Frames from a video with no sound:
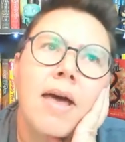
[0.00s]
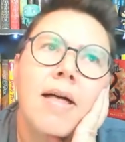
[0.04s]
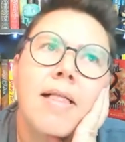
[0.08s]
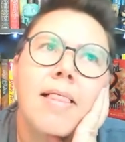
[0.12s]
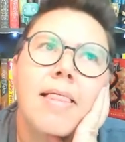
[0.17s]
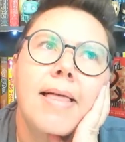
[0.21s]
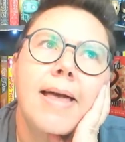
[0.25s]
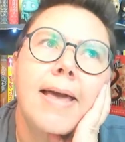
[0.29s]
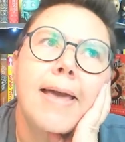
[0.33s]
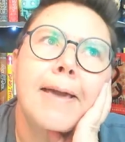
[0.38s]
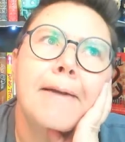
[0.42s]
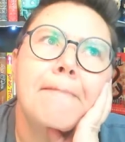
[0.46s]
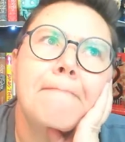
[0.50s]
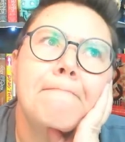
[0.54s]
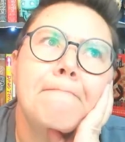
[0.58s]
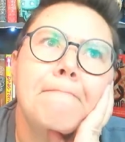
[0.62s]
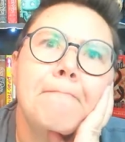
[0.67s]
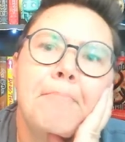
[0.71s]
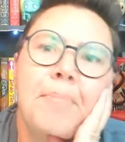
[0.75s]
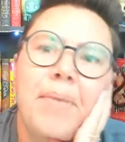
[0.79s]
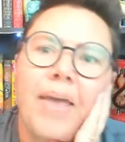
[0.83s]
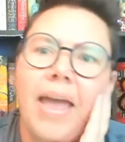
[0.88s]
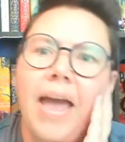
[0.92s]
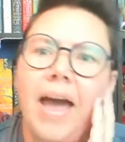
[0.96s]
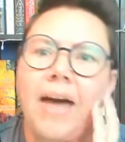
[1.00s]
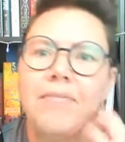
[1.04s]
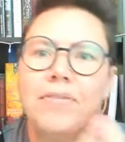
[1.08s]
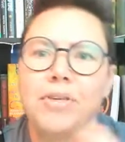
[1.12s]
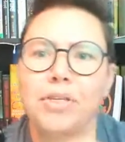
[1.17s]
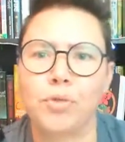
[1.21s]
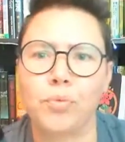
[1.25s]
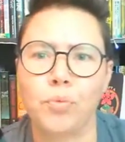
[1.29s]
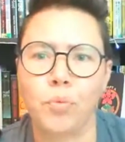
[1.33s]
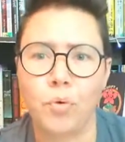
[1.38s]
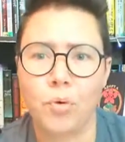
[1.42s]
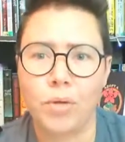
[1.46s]
Like, they have
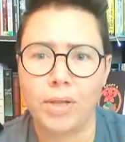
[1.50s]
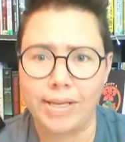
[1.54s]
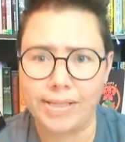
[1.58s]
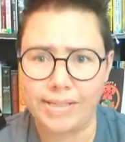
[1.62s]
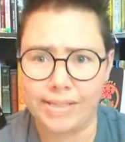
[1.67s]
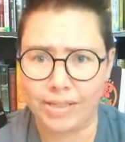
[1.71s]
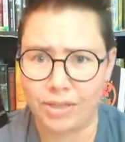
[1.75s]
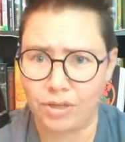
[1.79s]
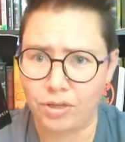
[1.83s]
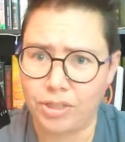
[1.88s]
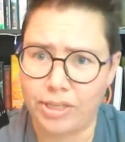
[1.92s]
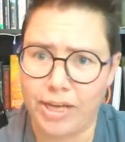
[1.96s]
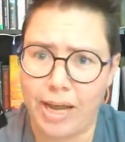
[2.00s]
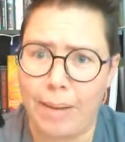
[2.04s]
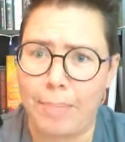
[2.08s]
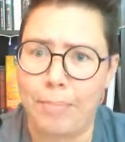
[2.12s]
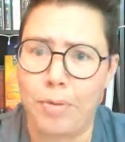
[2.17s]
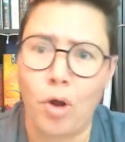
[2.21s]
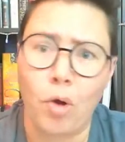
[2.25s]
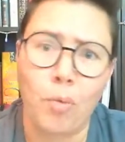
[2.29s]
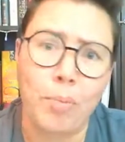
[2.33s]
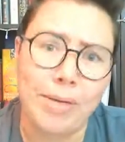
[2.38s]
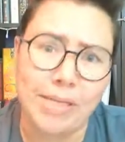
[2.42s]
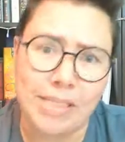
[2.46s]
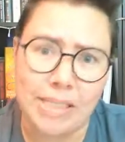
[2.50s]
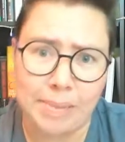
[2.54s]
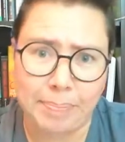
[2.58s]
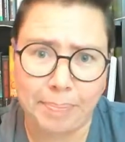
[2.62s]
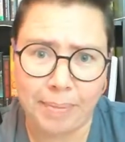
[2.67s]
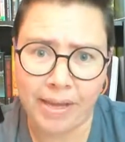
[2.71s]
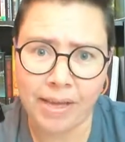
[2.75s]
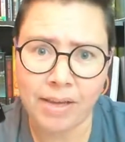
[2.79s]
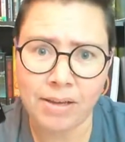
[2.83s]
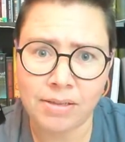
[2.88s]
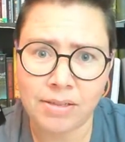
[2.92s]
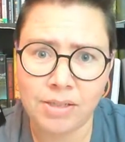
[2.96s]
this rule at dinner time nobody
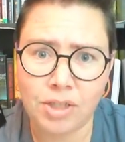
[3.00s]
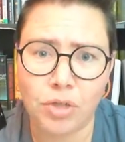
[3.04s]
speaks,